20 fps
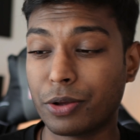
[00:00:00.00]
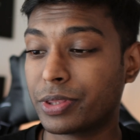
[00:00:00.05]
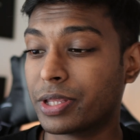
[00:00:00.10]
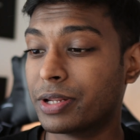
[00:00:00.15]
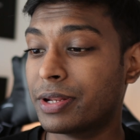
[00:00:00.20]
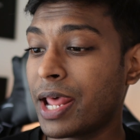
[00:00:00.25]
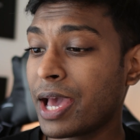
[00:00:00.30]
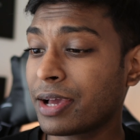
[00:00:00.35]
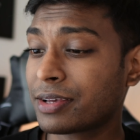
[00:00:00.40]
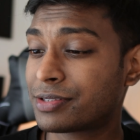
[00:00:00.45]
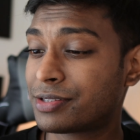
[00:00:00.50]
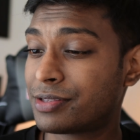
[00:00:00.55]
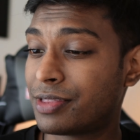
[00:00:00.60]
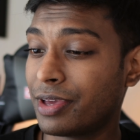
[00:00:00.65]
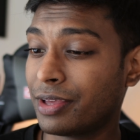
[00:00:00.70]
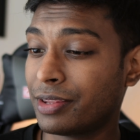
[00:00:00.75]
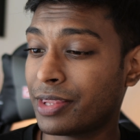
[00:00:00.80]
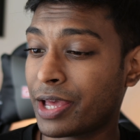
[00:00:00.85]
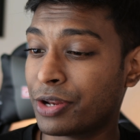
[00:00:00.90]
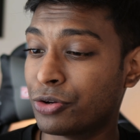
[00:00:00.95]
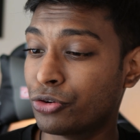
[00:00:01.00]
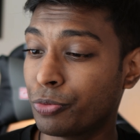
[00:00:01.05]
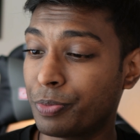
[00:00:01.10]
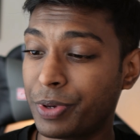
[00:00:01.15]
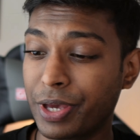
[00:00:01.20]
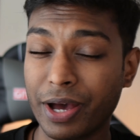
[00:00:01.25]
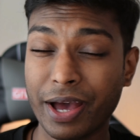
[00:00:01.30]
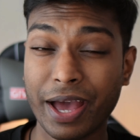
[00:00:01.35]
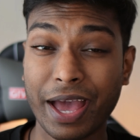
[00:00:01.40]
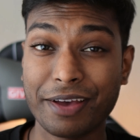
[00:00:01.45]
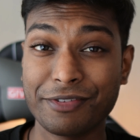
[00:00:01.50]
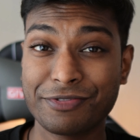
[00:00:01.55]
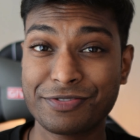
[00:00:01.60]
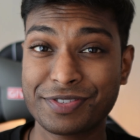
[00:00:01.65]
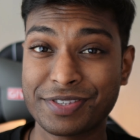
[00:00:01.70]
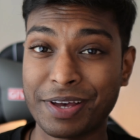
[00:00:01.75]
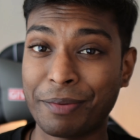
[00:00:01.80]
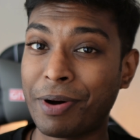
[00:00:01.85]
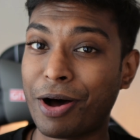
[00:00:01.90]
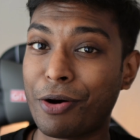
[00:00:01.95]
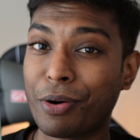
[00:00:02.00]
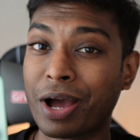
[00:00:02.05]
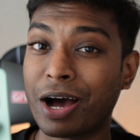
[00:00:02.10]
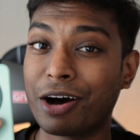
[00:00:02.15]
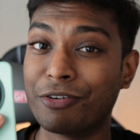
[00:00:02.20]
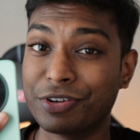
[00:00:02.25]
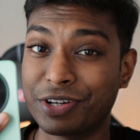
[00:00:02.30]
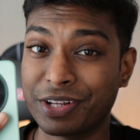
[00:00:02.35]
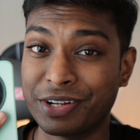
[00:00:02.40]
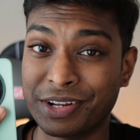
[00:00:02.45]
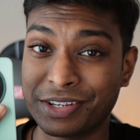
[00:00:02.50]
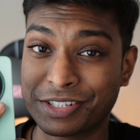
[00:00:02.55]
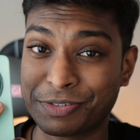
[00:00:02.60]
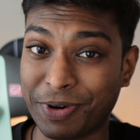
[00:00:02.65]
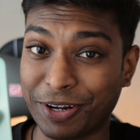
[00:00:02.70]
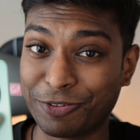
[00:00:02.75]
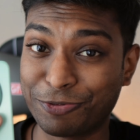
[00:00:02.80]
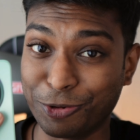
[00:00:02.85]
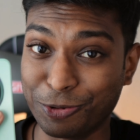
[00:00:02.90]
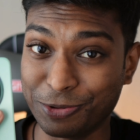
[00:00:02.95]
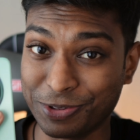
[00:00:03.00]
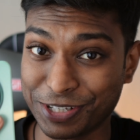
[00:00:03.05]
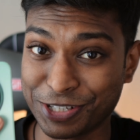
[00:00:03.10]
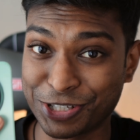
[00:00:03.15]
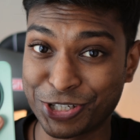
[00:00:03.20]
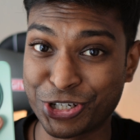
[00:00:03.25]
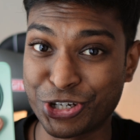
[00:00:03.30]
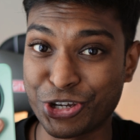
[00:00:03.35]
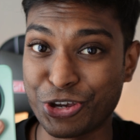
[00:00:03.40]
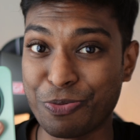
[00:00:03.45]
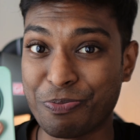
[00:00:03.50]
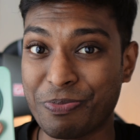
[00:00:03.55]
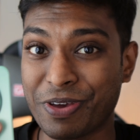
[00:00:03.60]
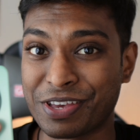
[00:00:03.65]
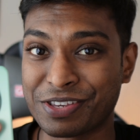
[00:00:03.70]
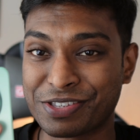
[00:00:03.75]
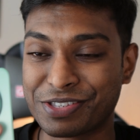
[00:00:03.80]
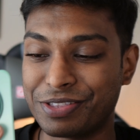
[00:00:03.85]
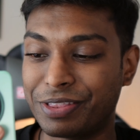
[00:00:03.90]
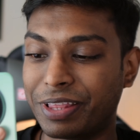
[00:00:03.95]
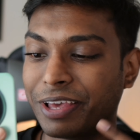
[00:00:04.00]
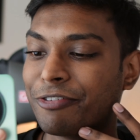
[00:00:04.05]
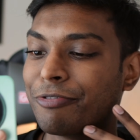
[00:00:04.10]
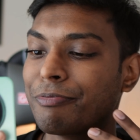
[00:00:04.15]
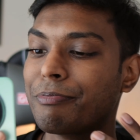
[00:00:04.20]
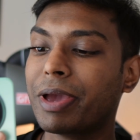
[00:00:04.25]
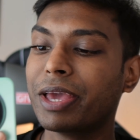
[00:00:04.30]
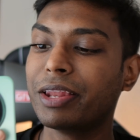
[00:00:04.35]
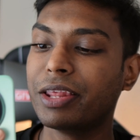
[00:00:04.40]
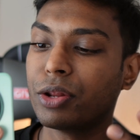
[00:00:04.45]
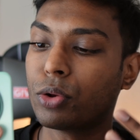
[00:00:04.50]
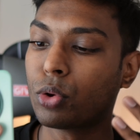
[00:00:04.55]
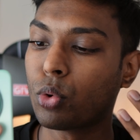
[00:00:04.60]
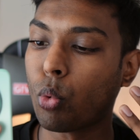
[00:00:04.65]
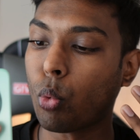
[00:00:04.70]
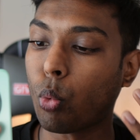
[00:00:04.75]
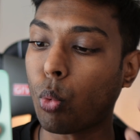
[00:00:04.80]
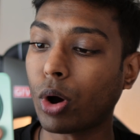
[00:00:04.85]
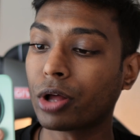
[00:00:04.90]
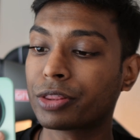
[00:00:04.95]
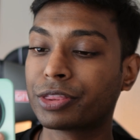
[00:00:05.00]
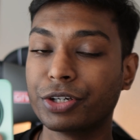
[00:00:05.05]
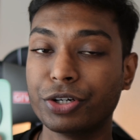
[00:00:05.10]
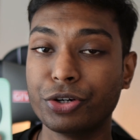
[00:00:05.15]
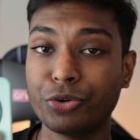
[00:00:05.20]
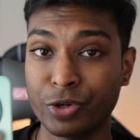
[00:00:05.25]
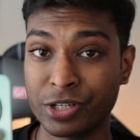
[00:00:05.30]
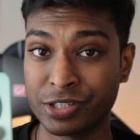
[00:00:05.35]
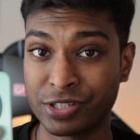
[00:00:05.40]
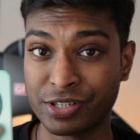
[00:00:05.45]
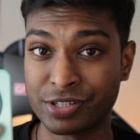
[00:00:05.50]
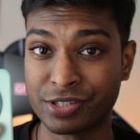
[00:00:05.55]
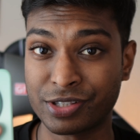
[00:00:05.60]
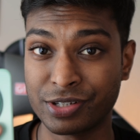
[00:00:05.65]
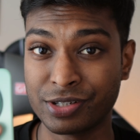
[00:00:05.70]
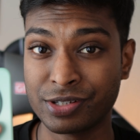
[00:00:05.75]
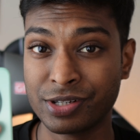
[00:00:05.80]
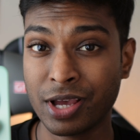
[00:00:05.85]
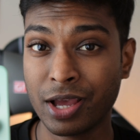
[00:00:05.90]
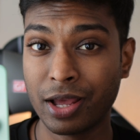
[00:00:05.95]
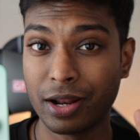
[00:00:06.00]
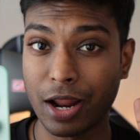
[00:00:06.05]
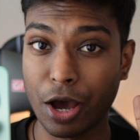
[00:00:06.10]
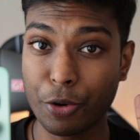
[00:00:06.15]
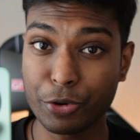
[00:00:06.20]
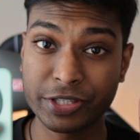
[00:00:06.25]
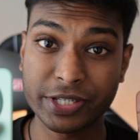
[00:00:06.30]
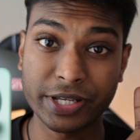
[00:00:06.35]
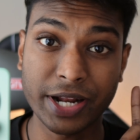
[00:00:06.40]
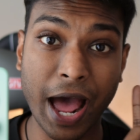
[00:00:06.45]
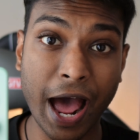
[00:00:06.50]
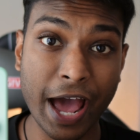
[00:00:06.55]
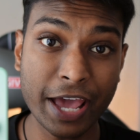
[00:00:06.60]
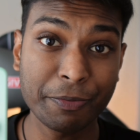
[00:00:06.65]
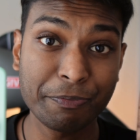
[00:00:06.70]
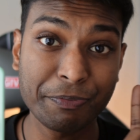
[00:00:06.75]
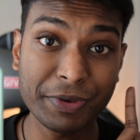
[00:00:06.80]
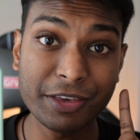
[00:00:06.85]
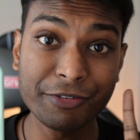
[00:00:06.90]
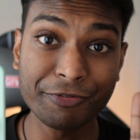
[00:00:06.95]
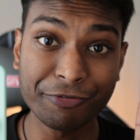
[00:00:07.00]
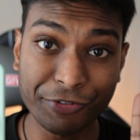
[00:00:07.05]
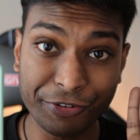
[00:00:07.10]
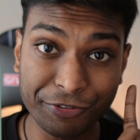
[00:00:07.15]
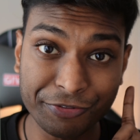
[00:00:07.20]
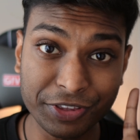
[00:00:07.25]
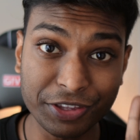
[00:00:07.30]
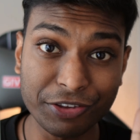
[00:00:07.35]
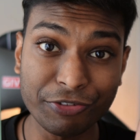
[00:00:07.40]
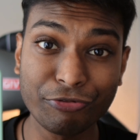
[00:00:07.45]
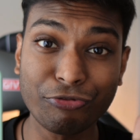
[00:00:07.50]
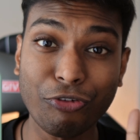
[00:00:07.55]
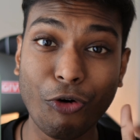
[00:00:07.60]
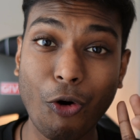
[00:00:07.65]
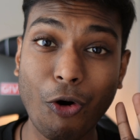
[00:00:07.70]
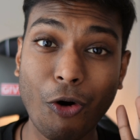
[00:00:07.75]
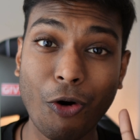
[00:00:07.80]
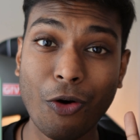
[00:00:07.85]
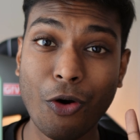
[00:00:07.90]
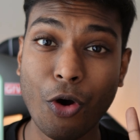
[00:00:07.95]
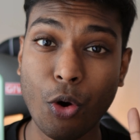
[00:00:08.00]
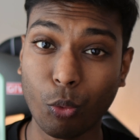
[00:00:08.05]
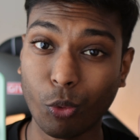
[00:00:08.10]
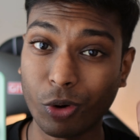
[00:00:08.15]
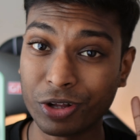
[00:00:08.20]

the next thing that Nubia has somehow covered in the smartphone this cheap is they've made it water resistant. Now, it's an IP54